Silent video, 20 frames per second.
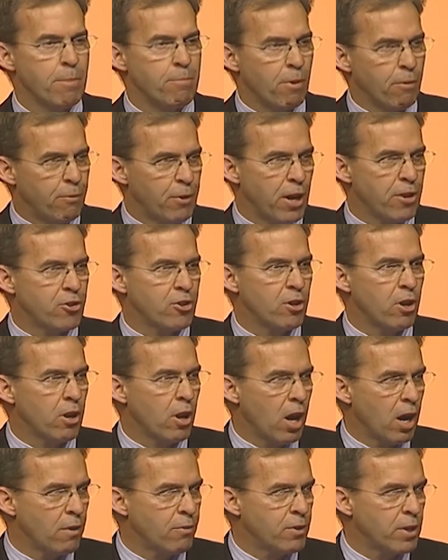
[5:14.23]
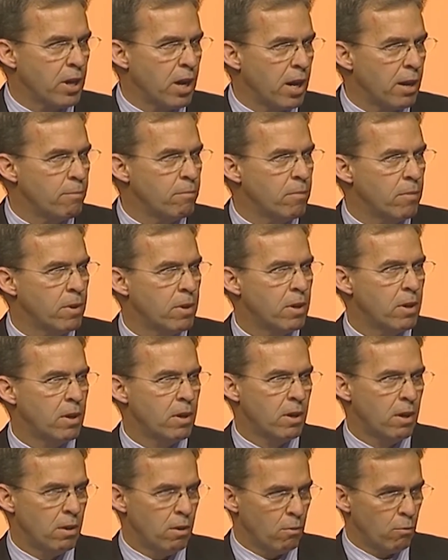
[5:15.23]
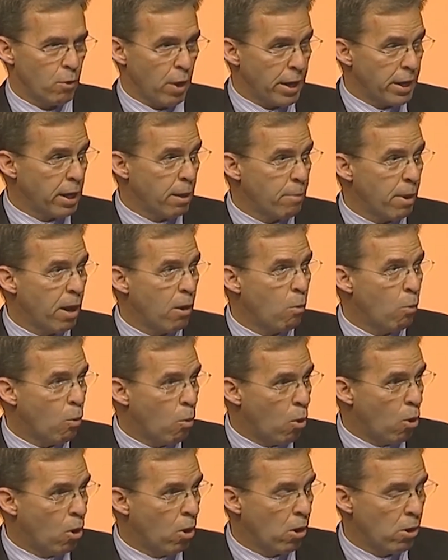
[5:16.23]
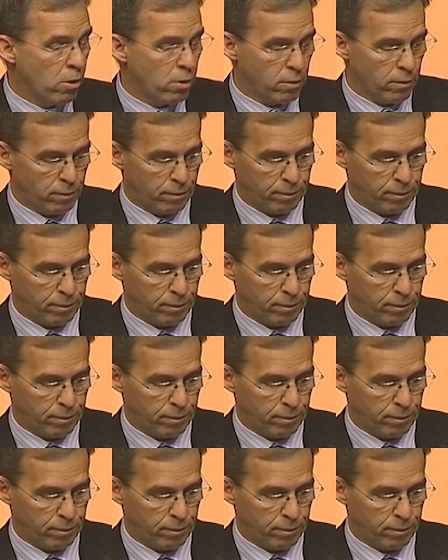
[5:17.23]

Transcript: professional lifetime writing about war,